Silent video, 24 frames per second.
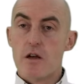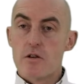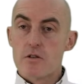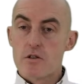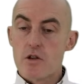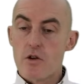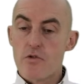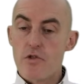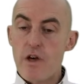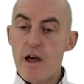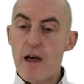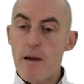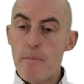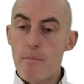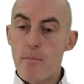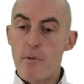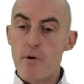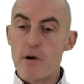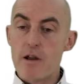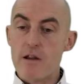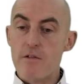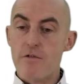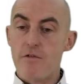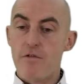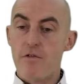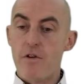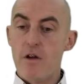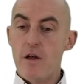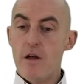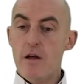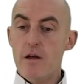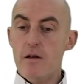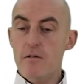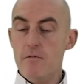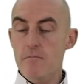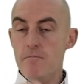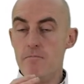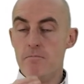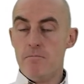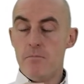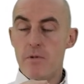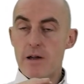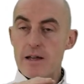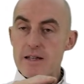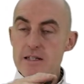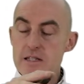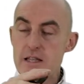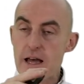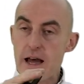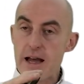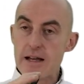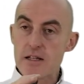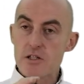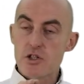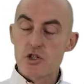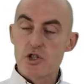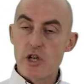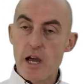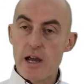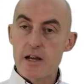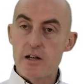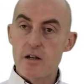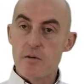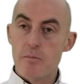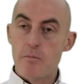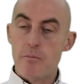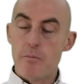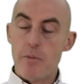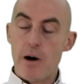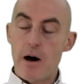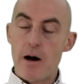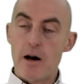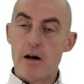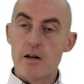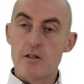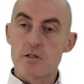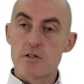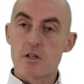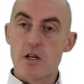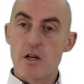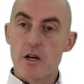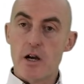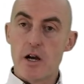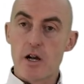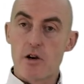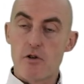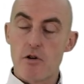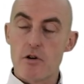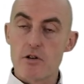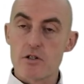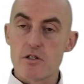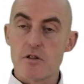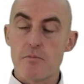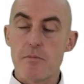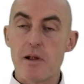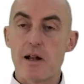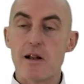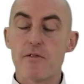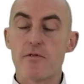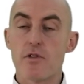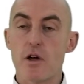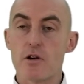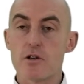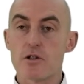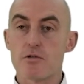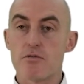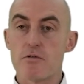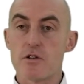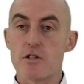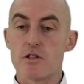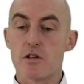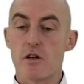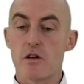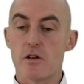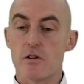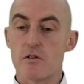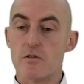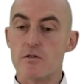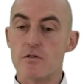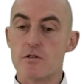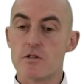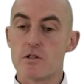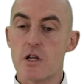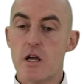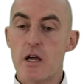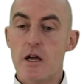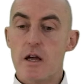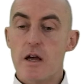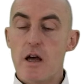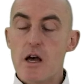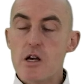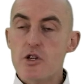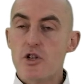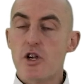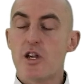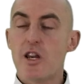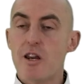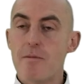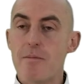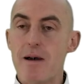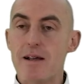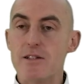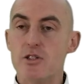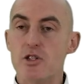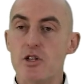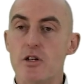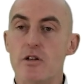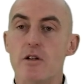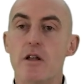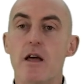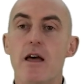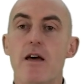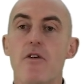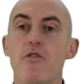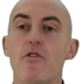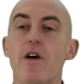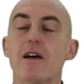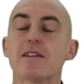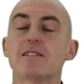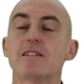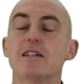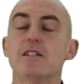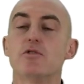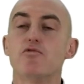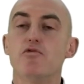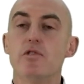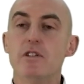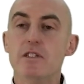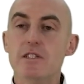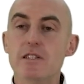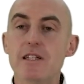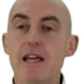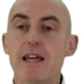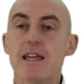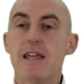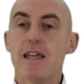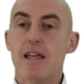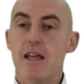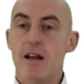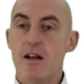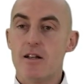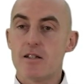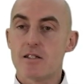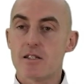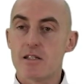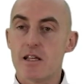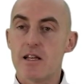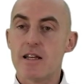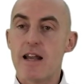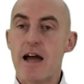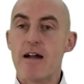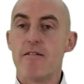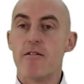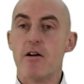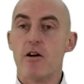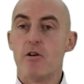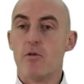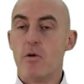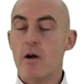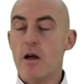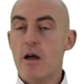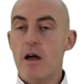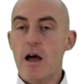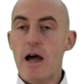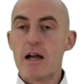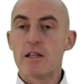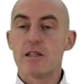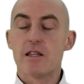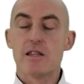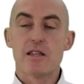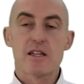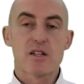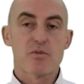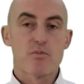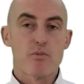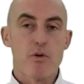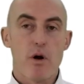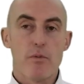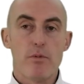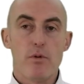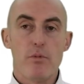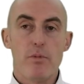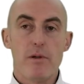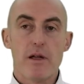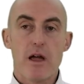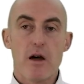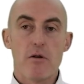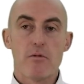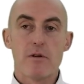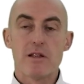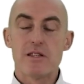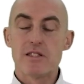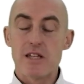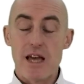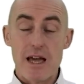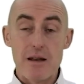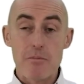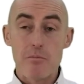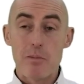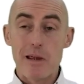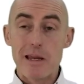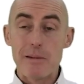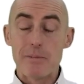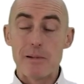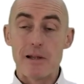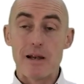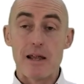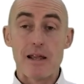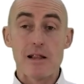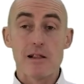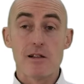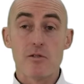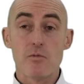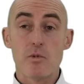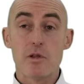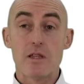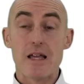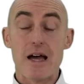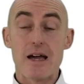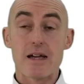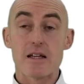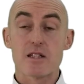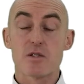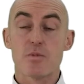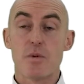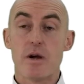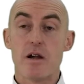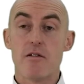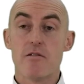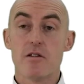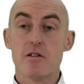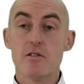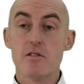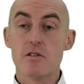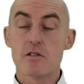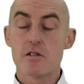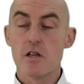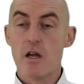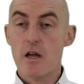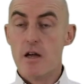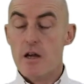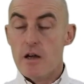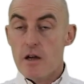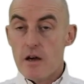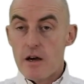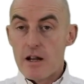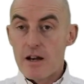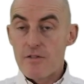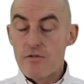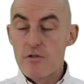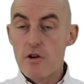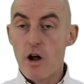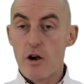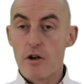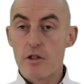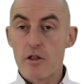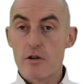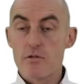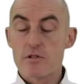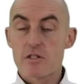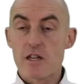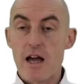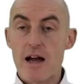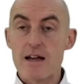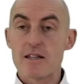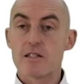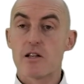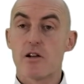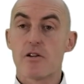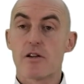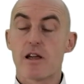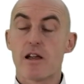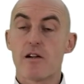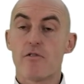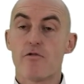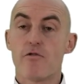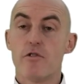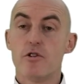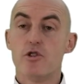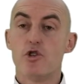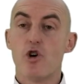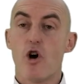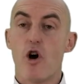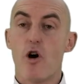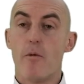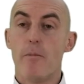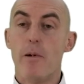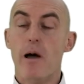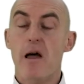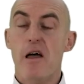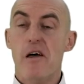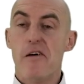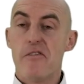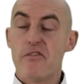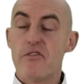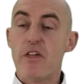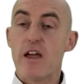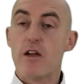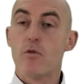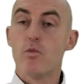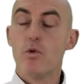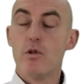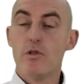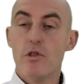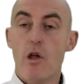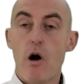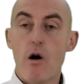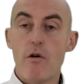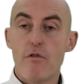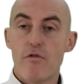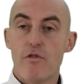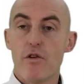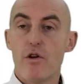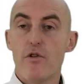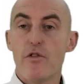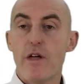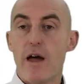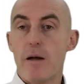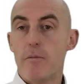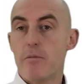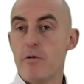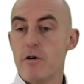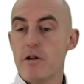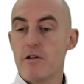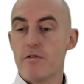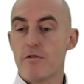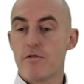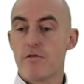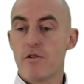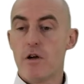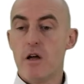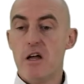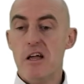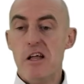So their brief is that shaded part across the middle of those three circles. As you can imagine, that is ridiculously narrow. I think there's probably only 10 people in England with that experience. And if none of those guys are looking for a job, they will not fill their brief.